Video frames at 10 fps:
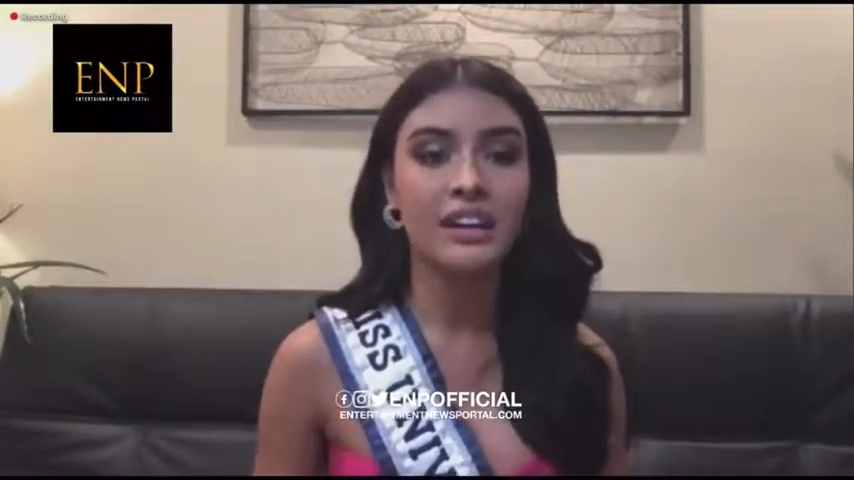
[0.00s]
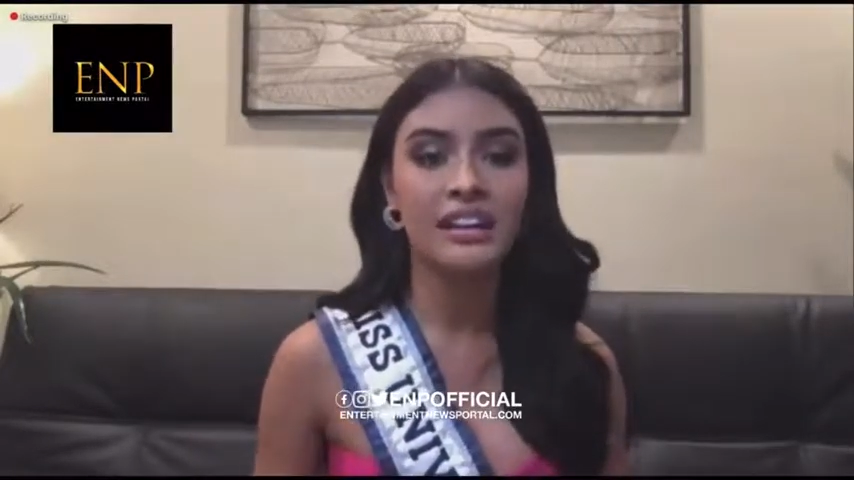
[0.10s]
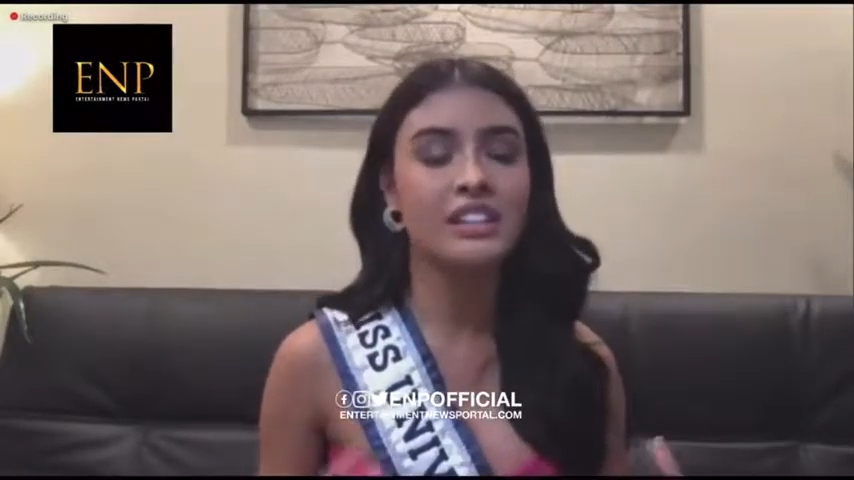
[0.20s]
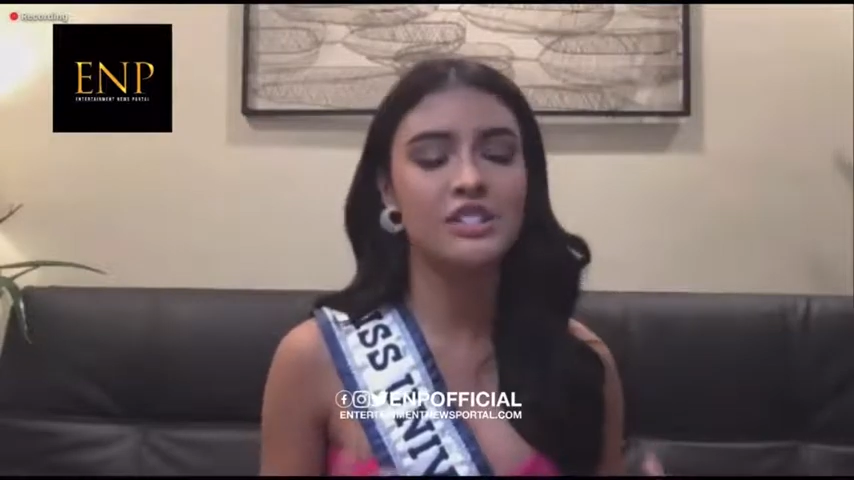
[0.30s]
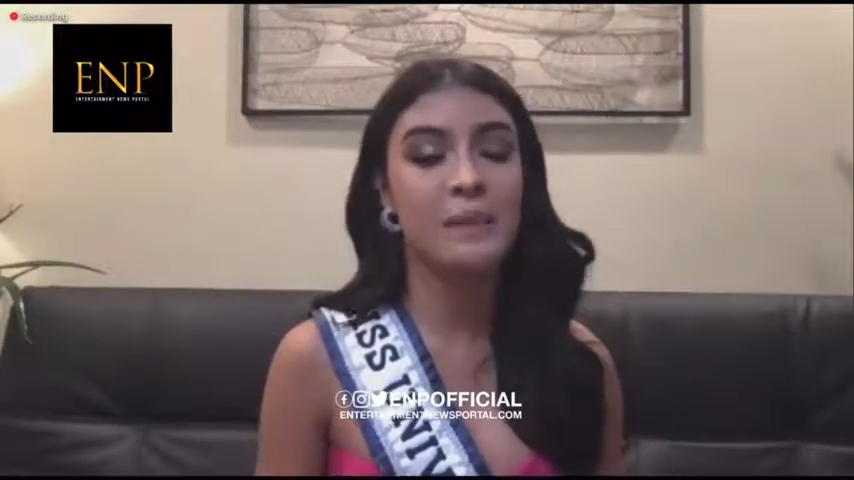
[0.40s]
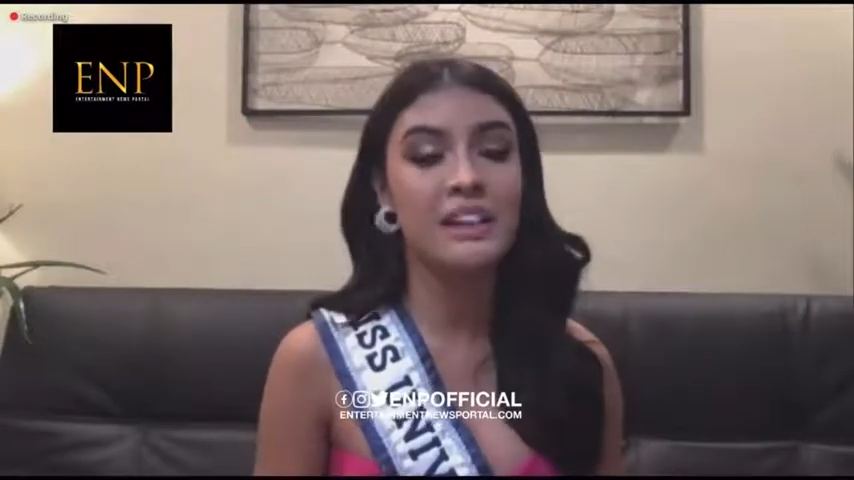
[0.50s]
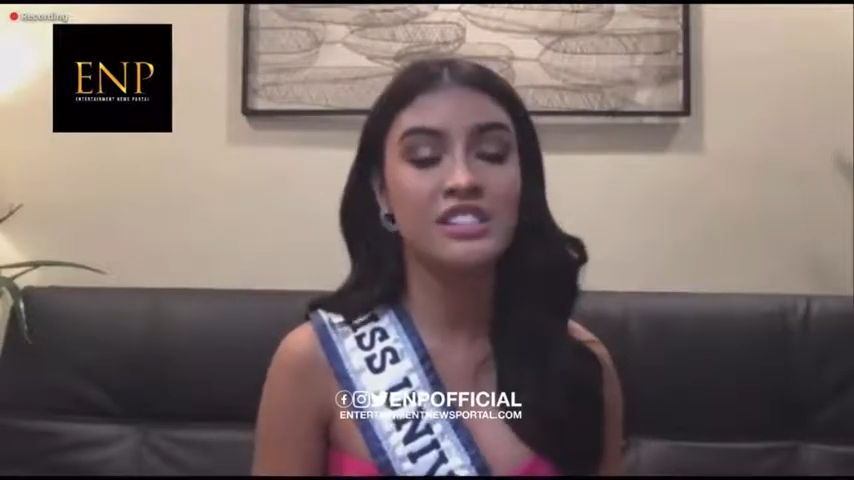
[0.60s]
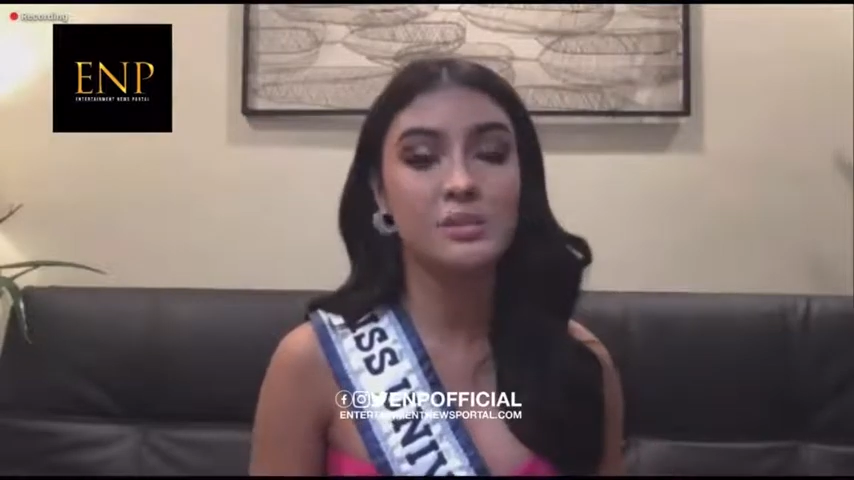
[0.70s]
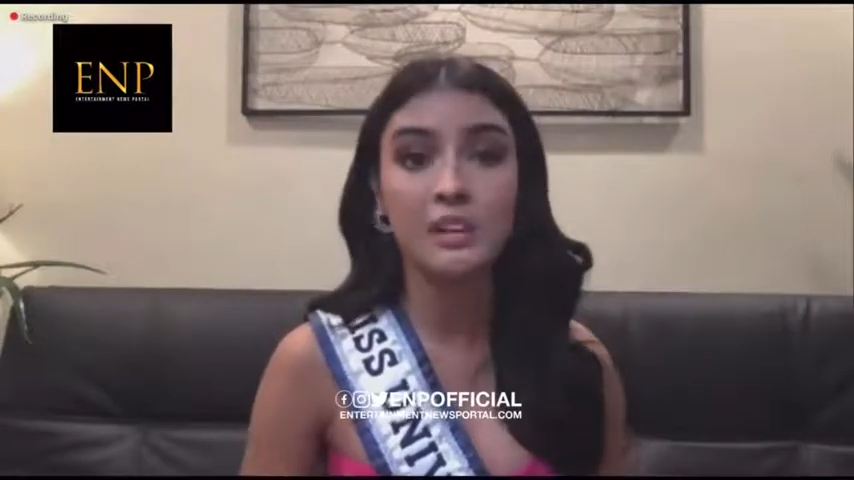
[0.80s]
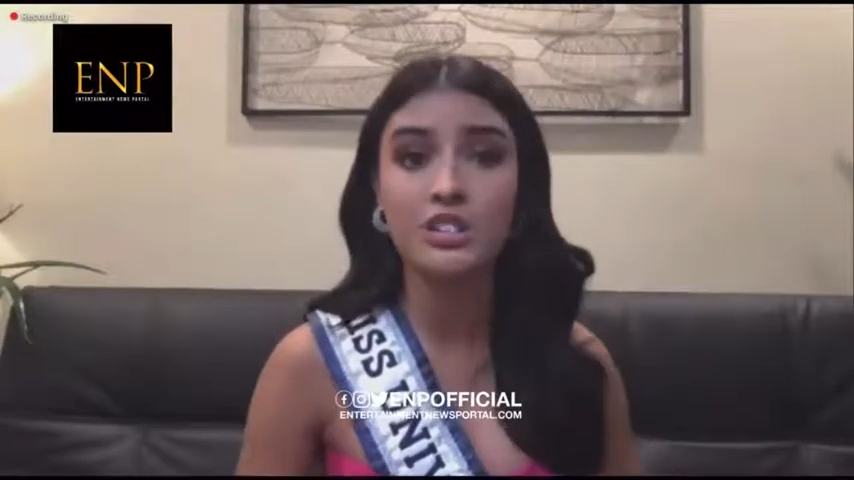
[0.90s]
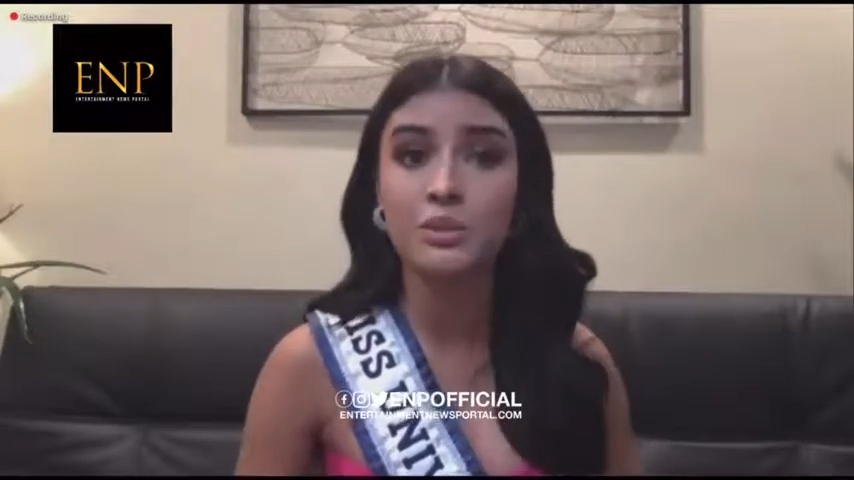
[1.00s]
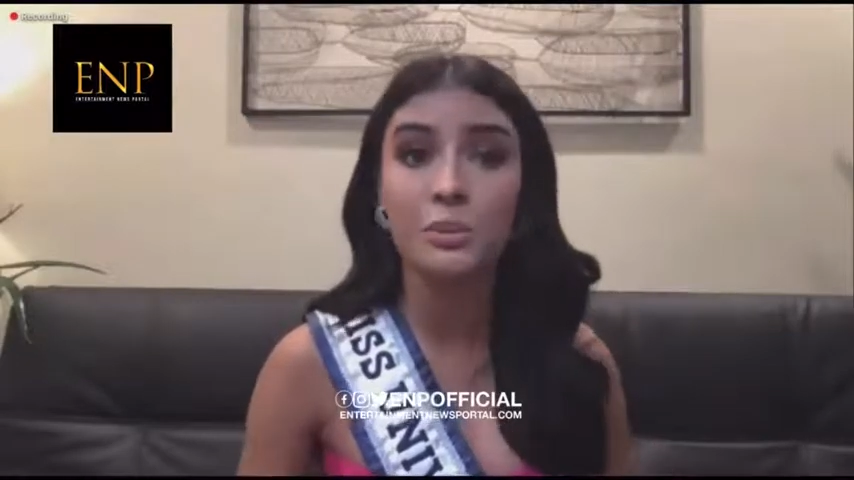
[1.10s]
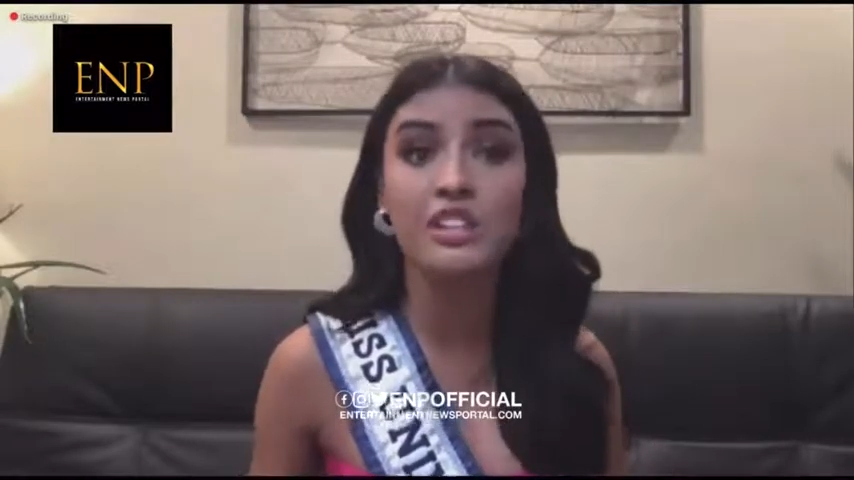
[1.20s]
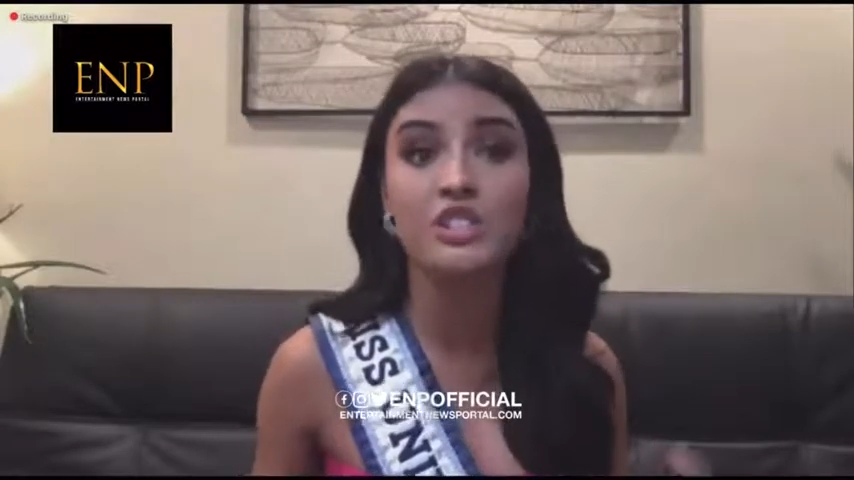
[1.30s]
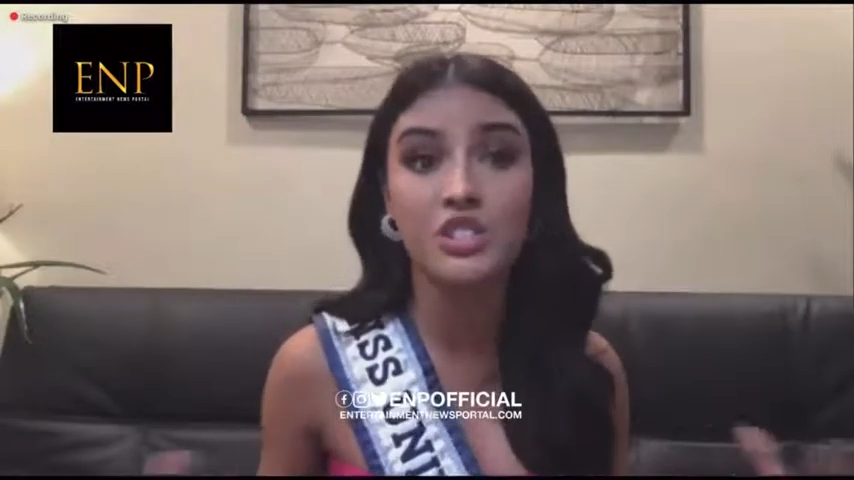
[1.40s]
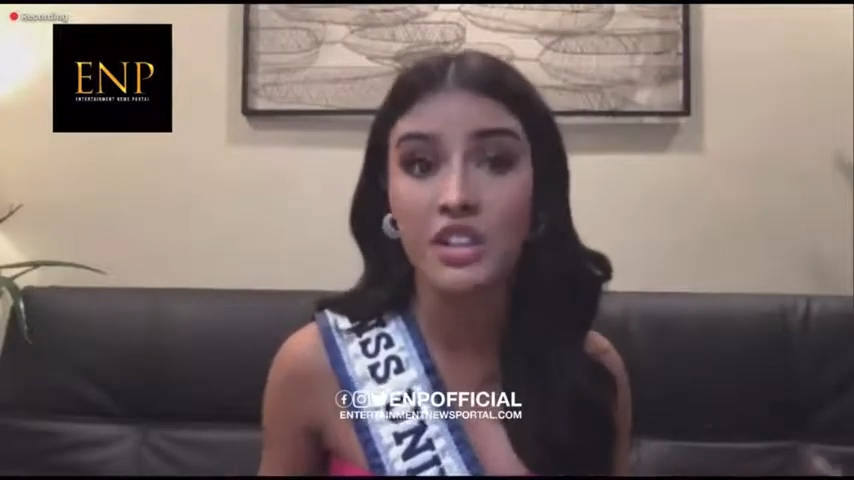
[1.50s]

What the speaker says: it is best experienced when you